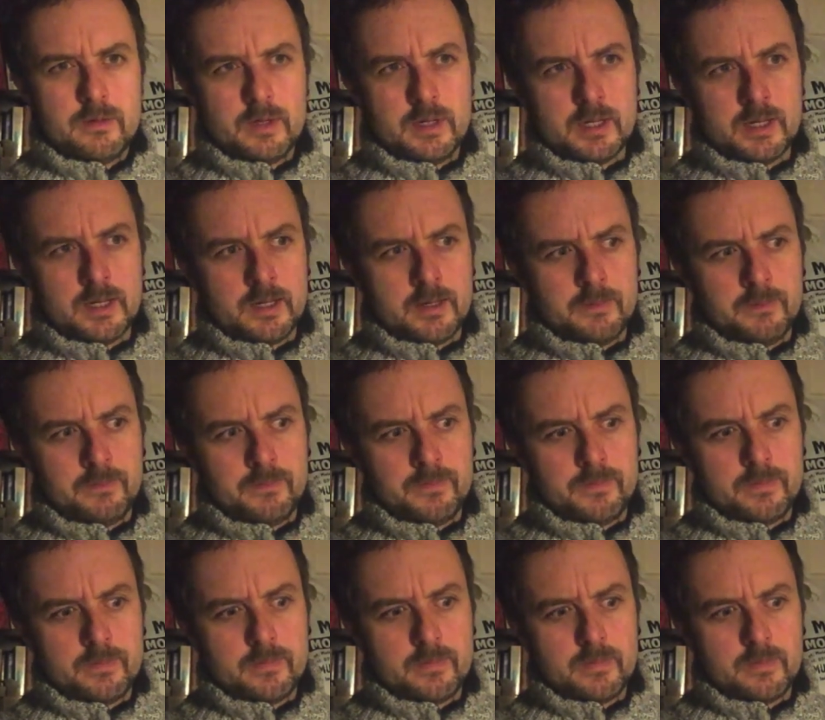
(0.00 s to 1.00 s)
um,
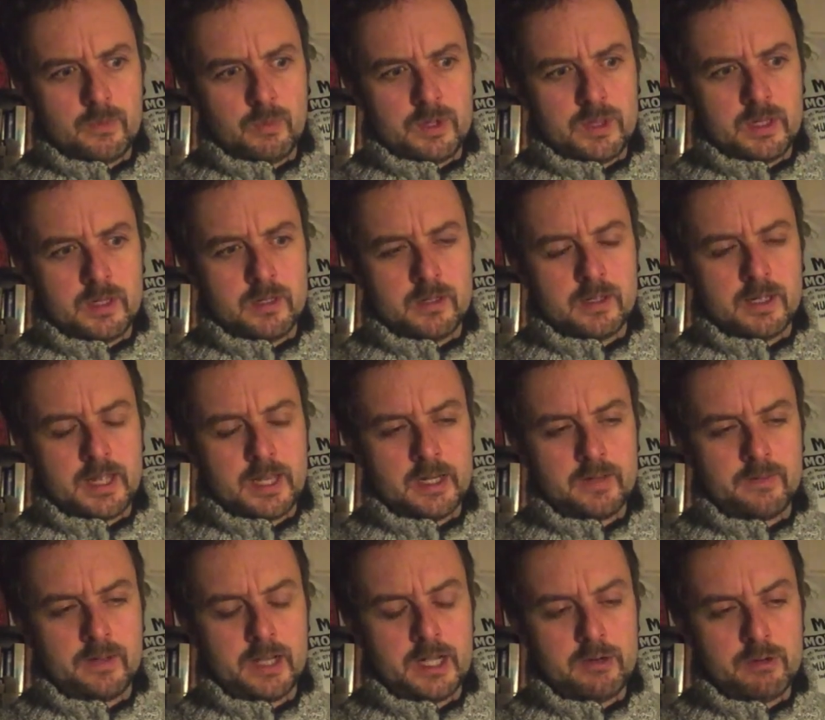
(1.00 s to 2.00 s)
with a, a kind
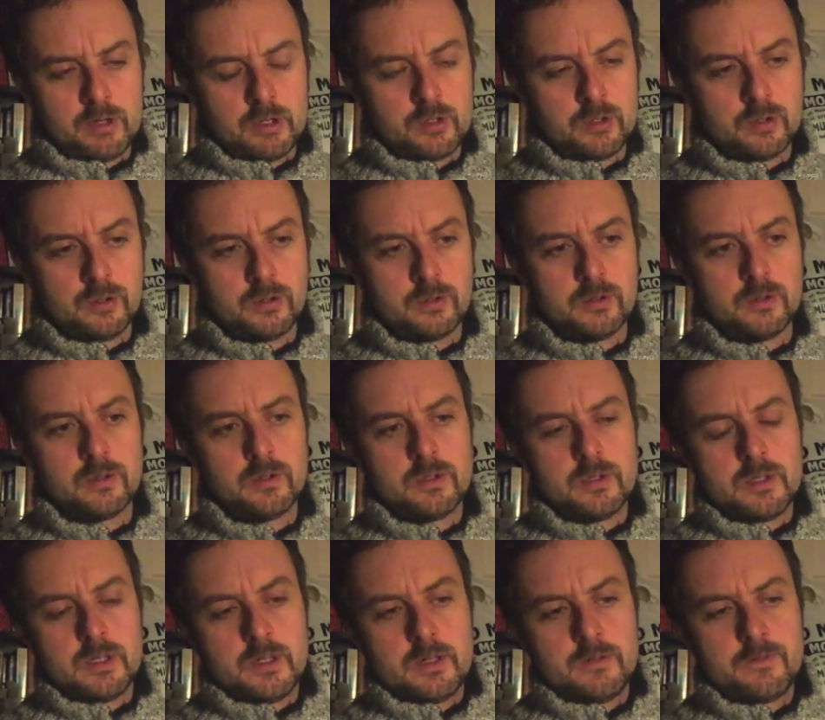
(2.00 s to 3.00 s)
of lyrical
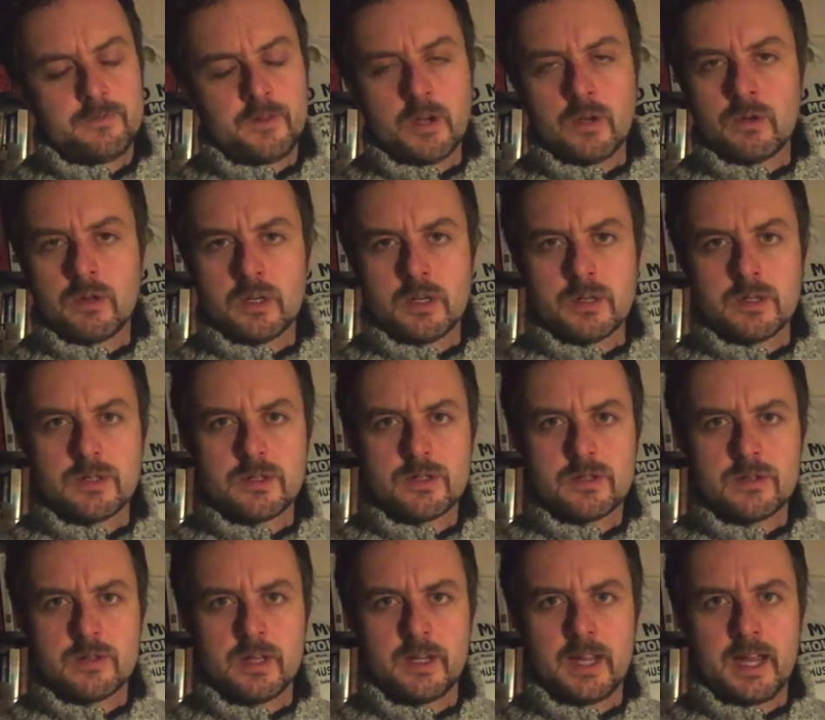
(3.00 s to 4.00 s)

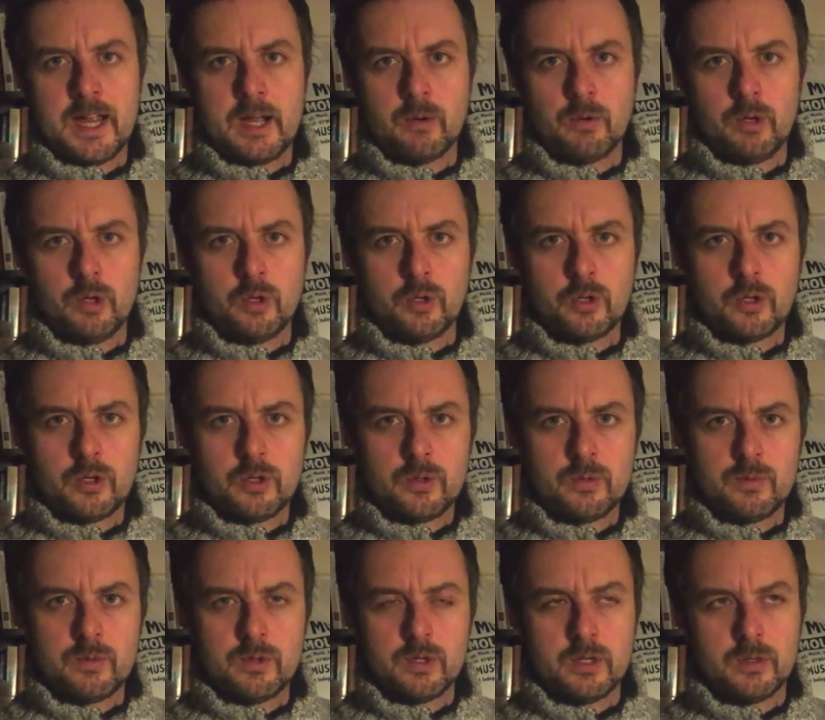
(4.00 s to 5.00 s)
focus and outlook,
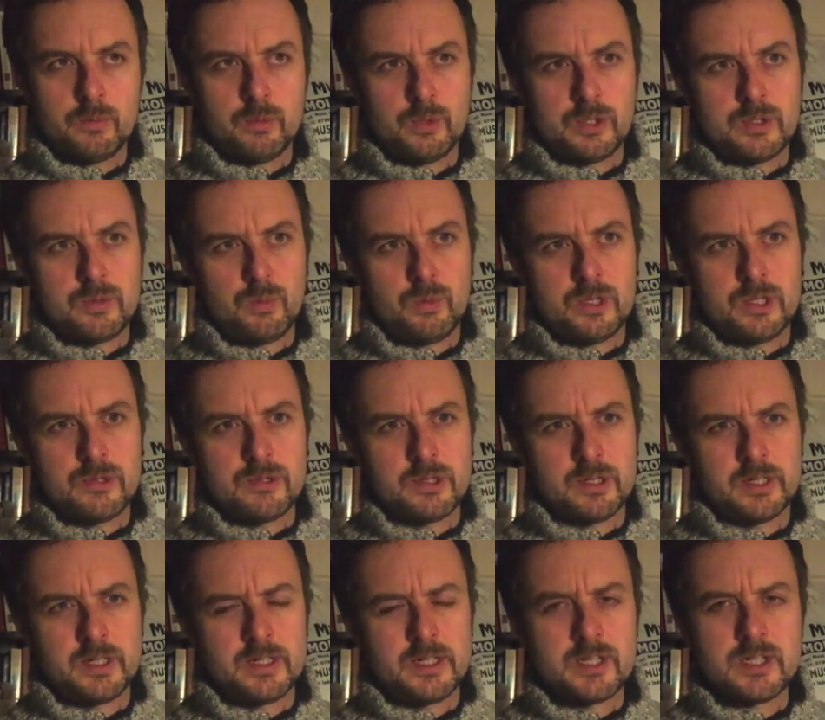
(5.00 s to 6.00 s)
which, which was
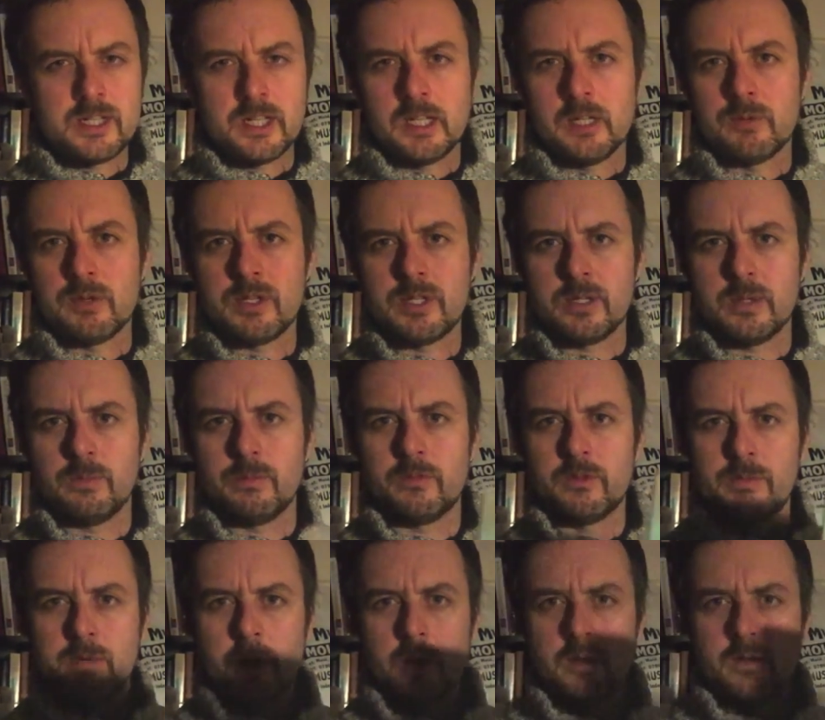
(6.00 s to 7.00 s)
going to distinguish them
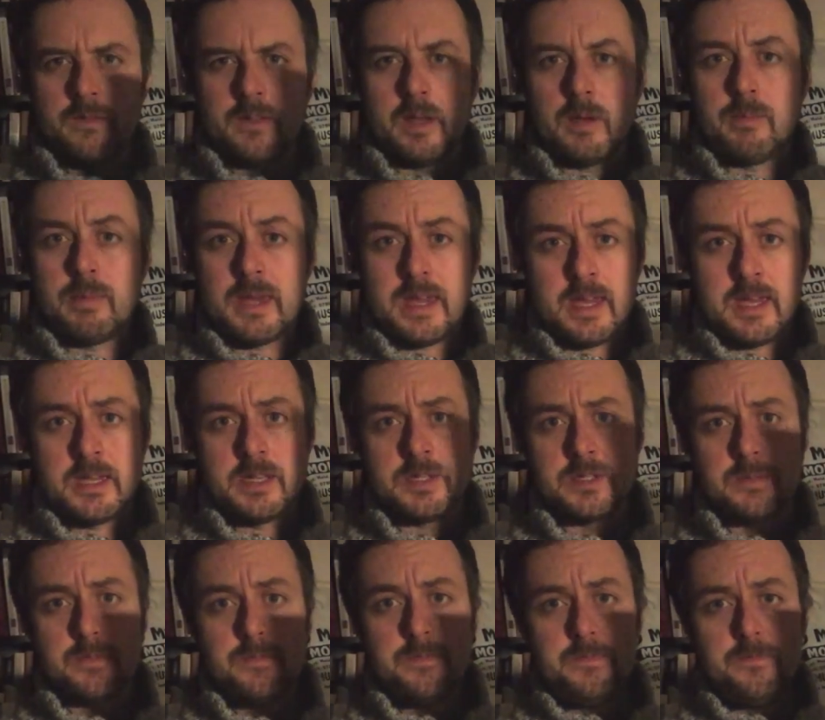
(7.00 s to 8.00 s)
from a lot of their
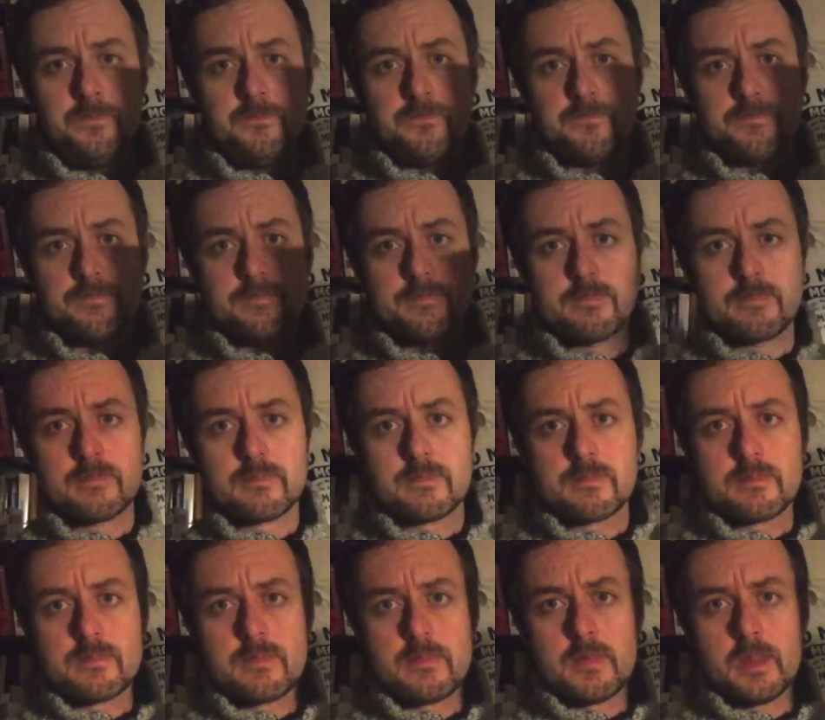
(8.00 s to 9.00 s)
peers.
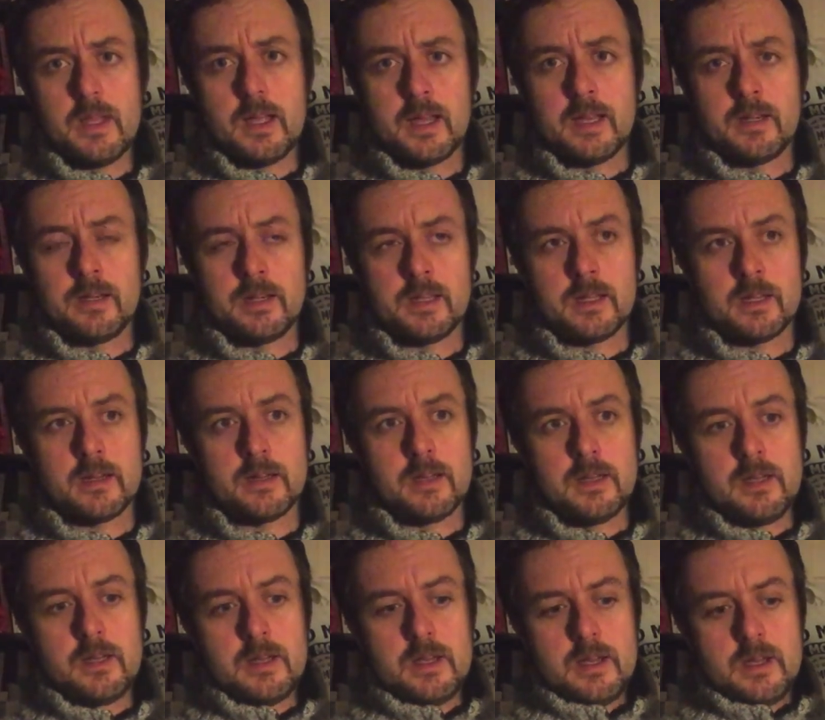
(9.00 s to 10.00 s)
and... Uh,
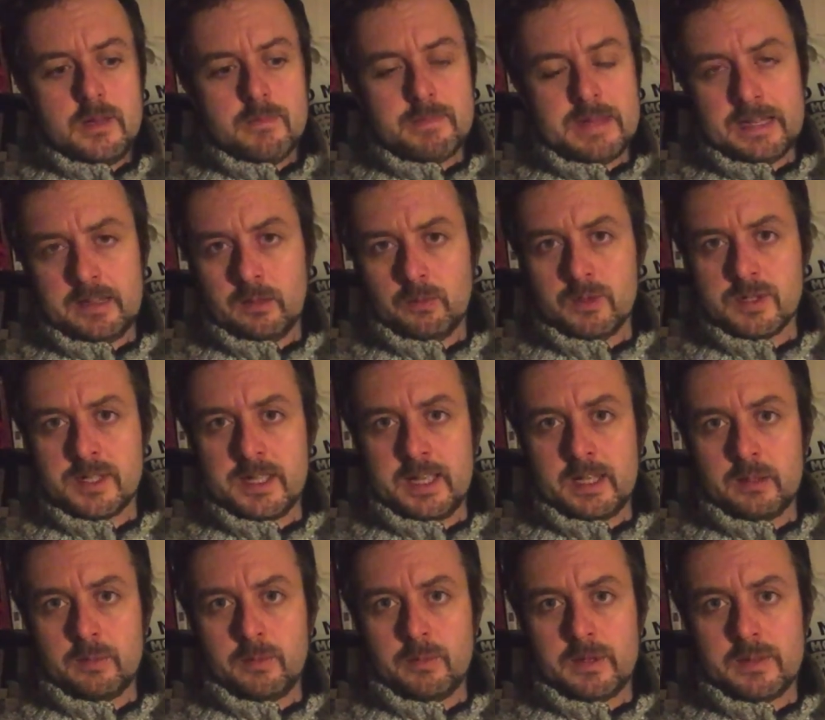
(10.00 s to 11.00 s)
Meddle was the
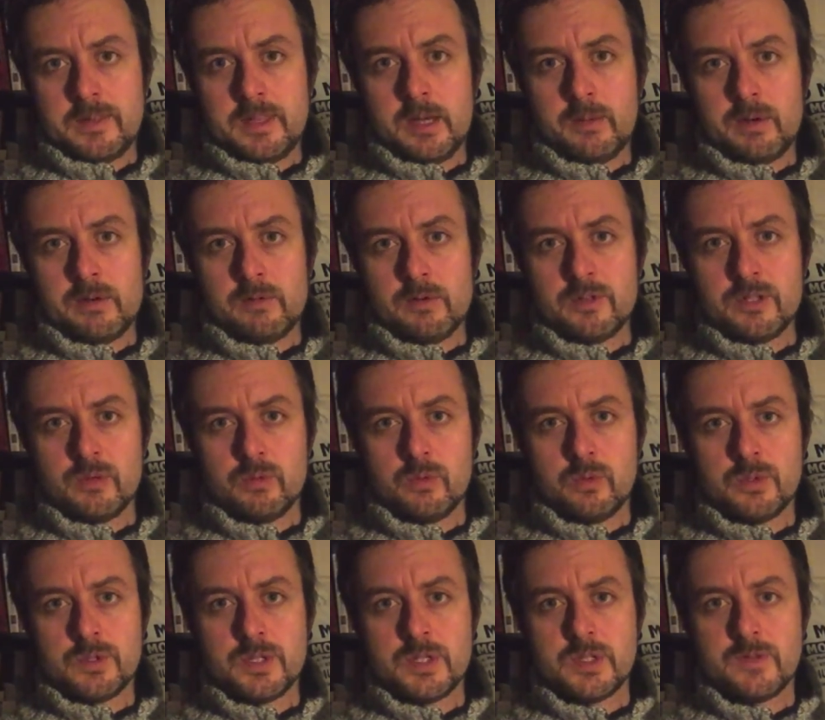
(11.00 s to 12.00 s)
album, I think, where Roger
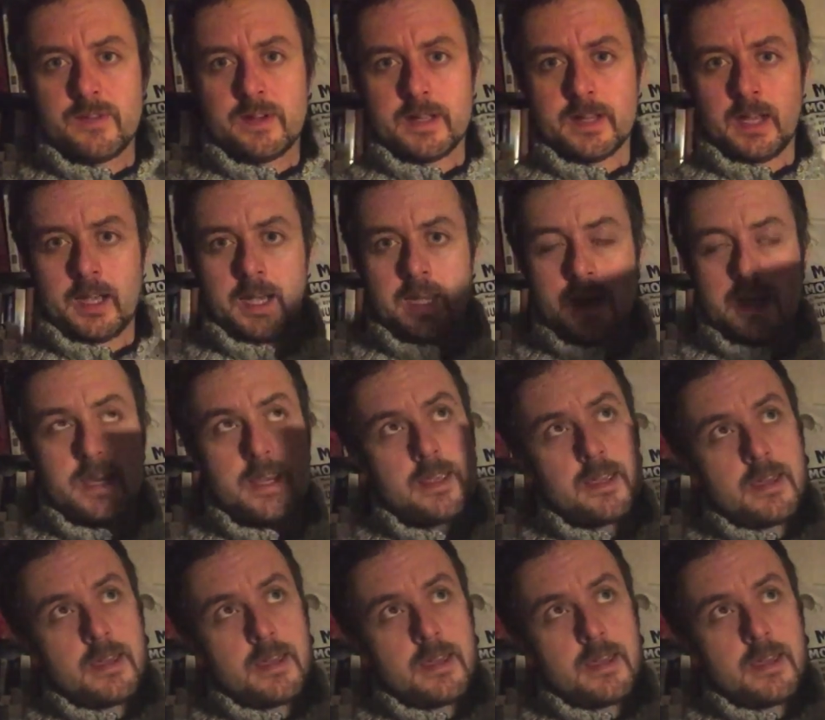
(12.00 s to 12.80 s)
Waters finally